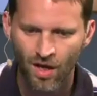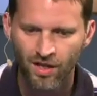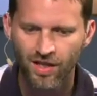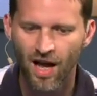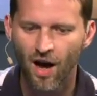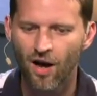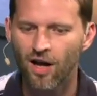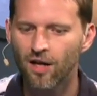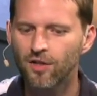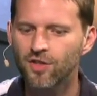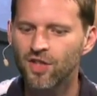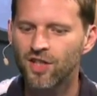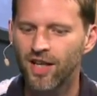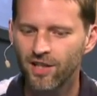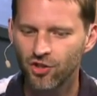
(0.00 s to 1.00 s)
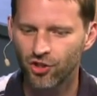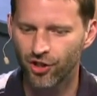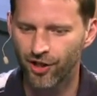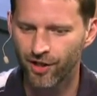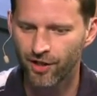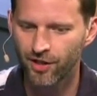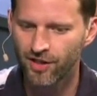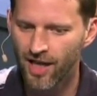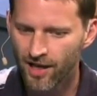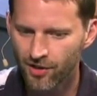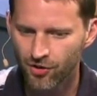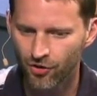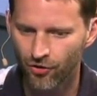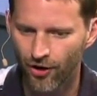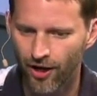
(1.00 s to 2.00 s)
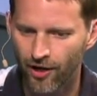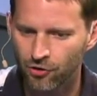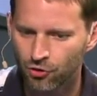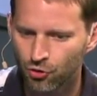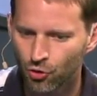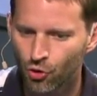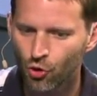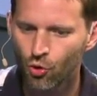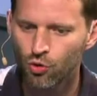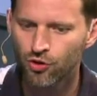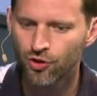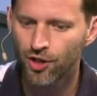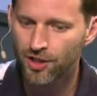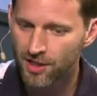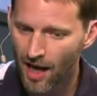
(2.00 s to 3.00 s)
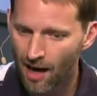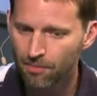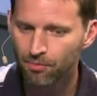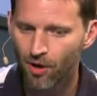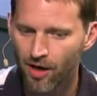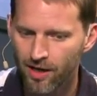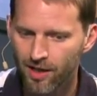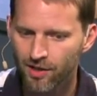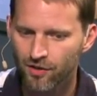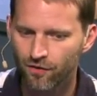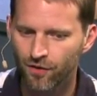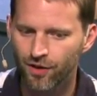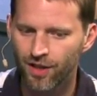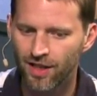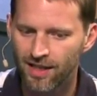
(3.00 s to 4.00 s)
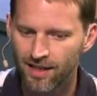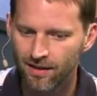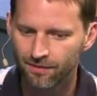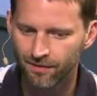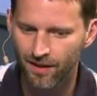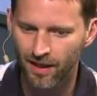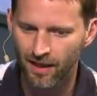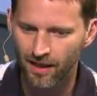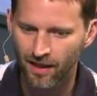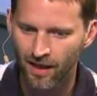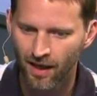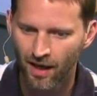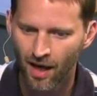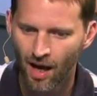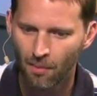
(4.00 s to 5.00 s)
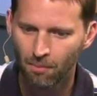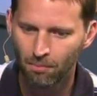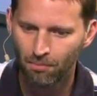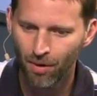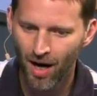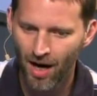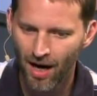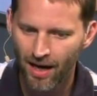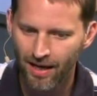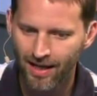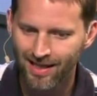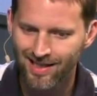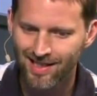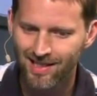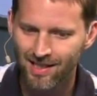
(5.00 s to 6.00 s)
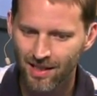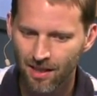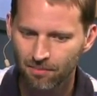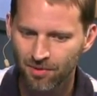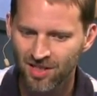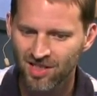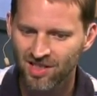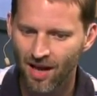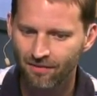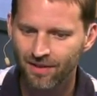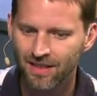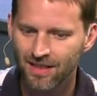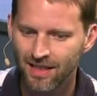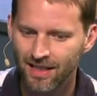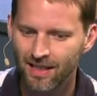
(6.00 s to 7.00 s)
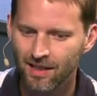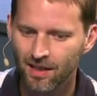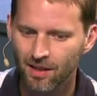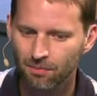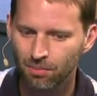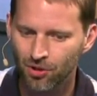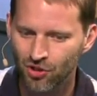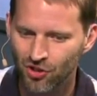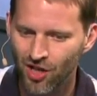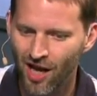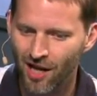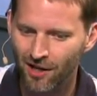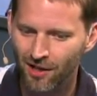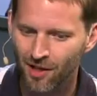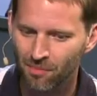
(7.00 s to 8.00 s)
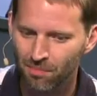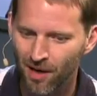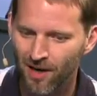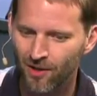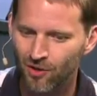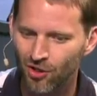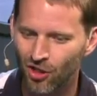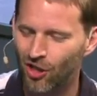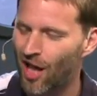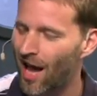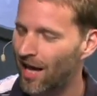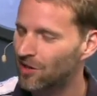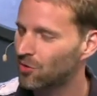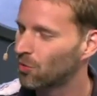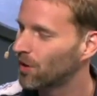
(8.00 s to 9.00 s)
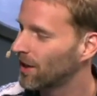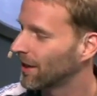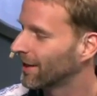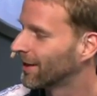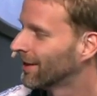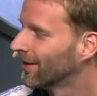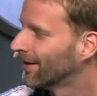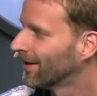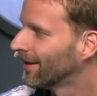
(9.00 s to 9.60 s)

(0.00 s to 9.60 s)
Now, Hell's Kitchen yesterday drew the top ratings for the evening, but it slipped 17% compared to last week.